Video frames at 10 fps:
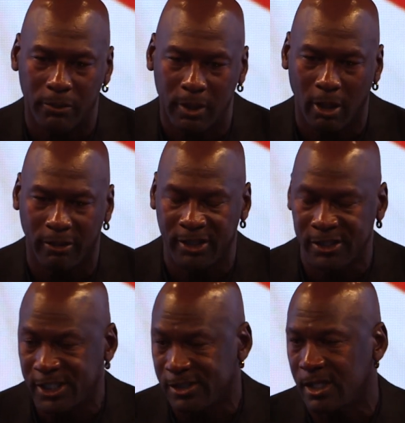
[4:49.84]
the
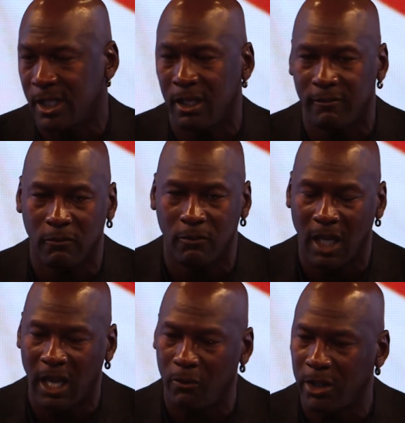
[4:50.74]
authenticity of
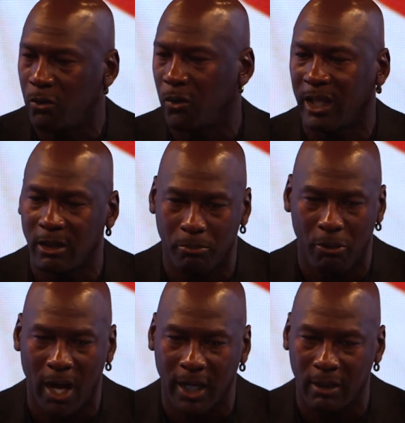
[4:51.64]
how we create the
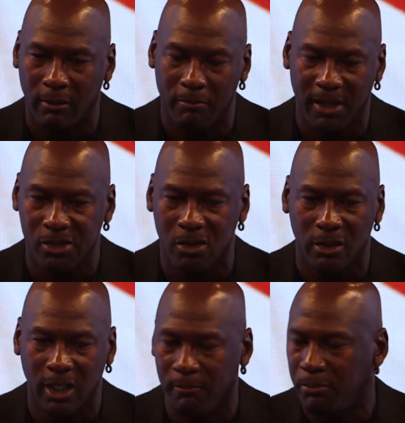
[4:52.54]
product based
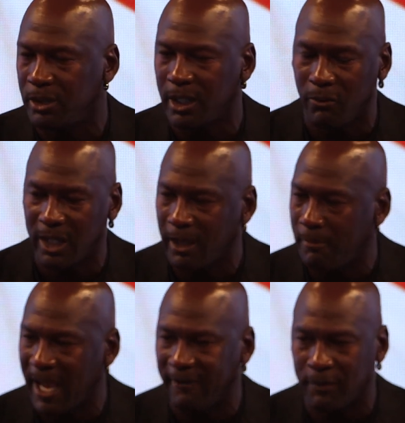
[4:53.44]
on the input that we
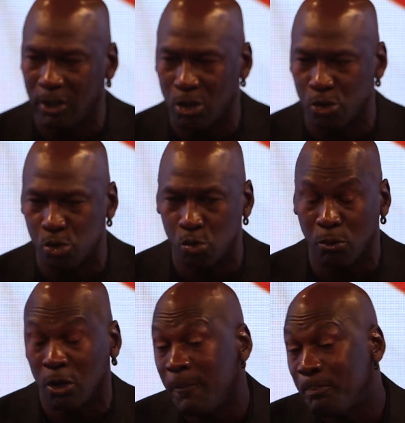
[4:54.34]
get back from the
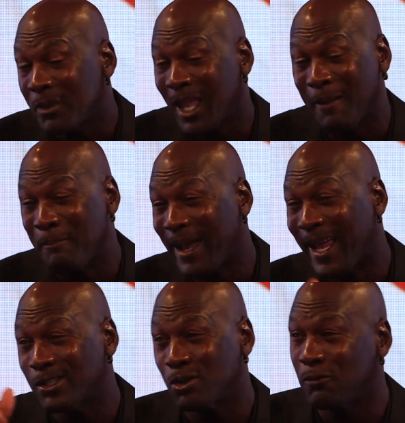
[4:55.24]
consumer and
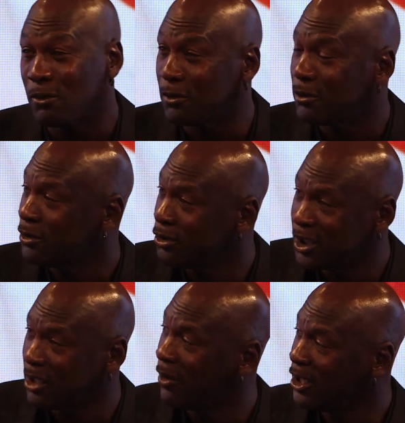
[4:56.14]
pass over
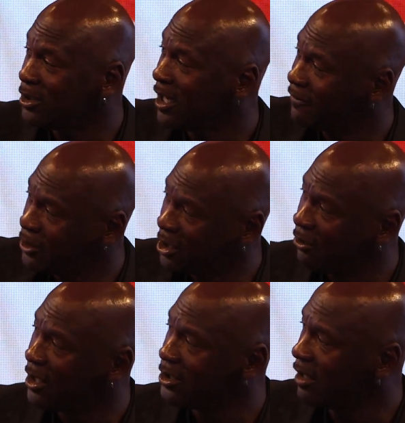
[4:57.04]
generation after
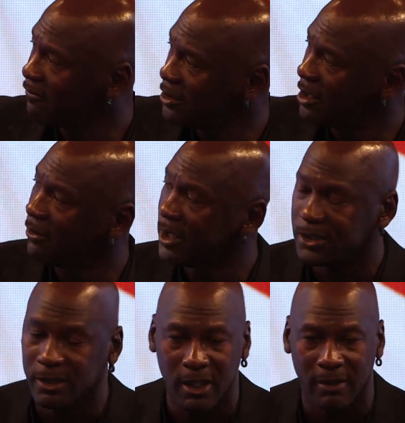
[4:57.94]
generation after generation.